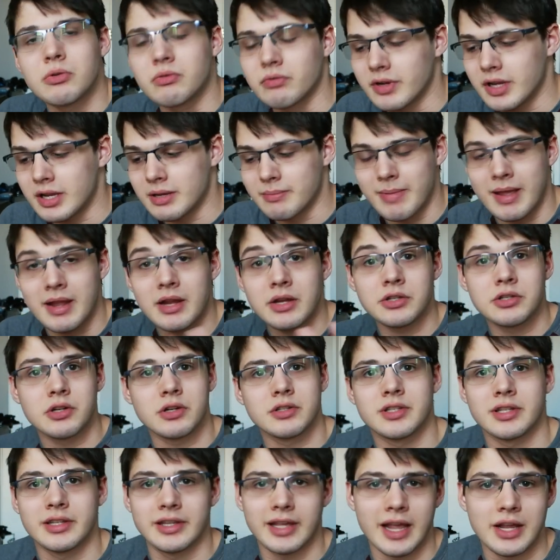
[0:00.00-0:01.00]
you read, making sure
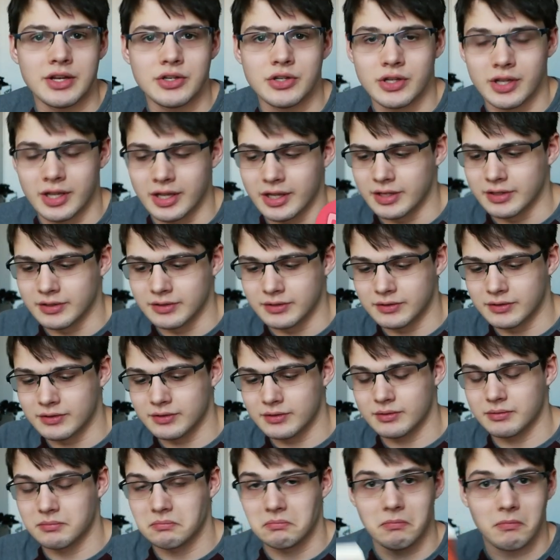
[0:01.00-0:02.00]
it's engaging
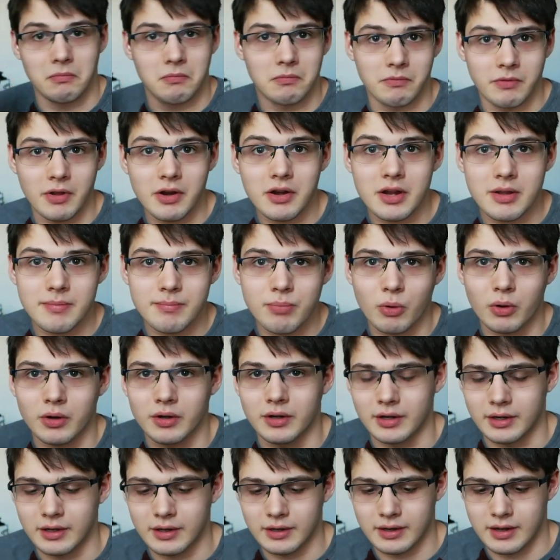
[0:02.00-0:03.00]
is very
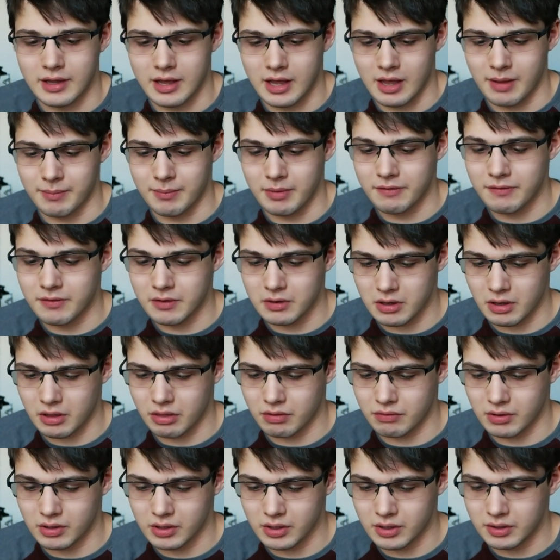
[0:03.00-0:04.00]
important. Um, if you're a
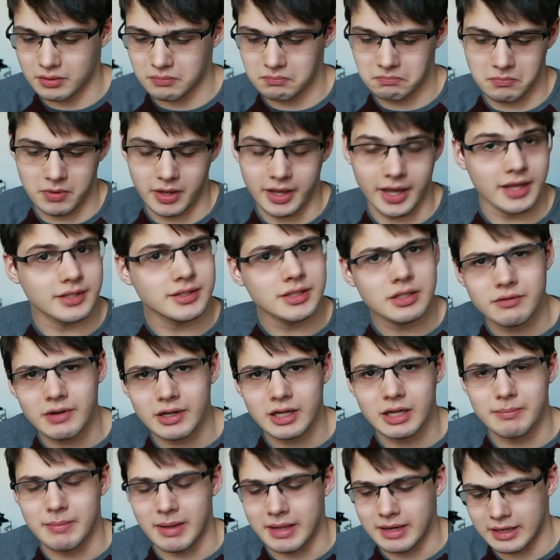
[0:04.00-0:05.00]
thriller, I guess I'd
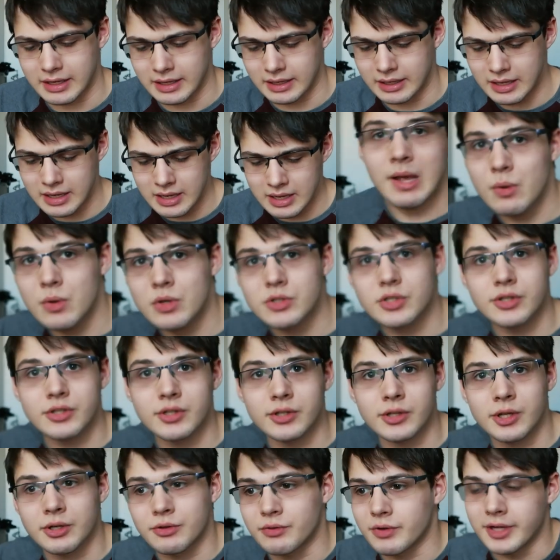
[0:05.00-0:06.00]
recommend it. It was just
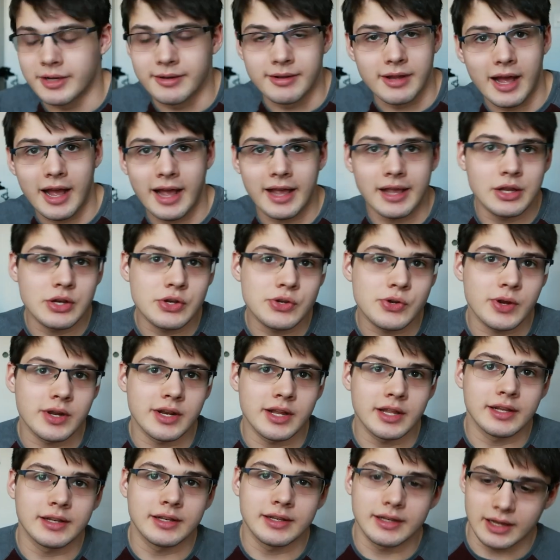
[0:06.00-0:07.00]
a good read. I
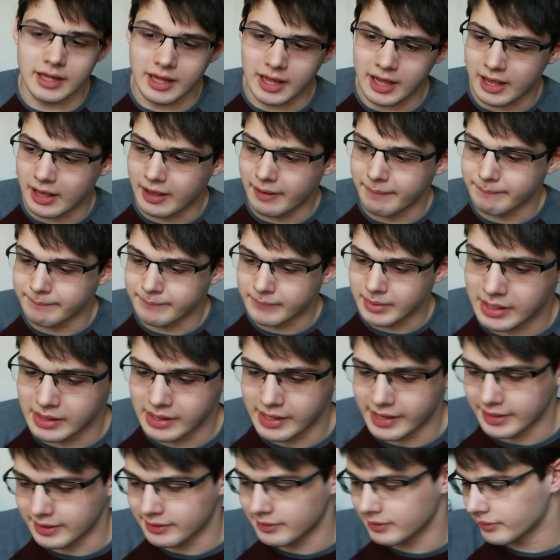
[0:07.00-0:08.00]
enjoyed it. Um, I
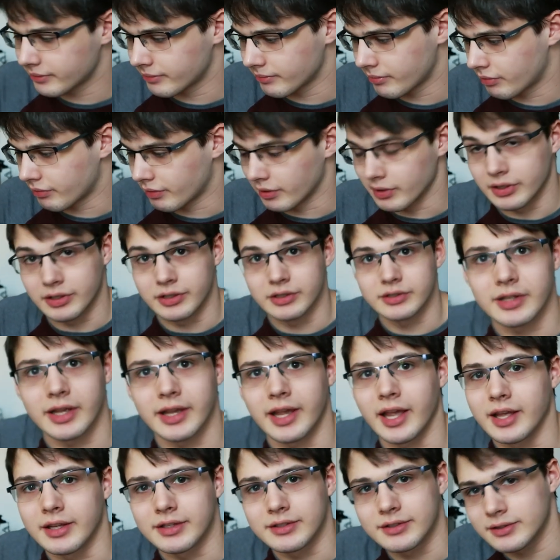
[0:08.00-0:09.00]
like thrillers, I
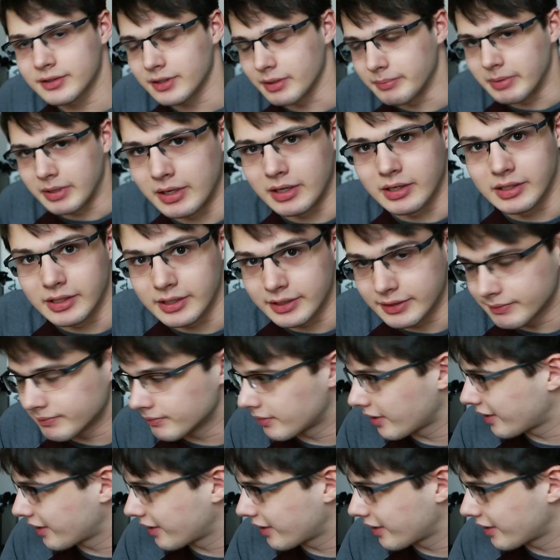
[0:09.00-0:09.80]
guess, apparently.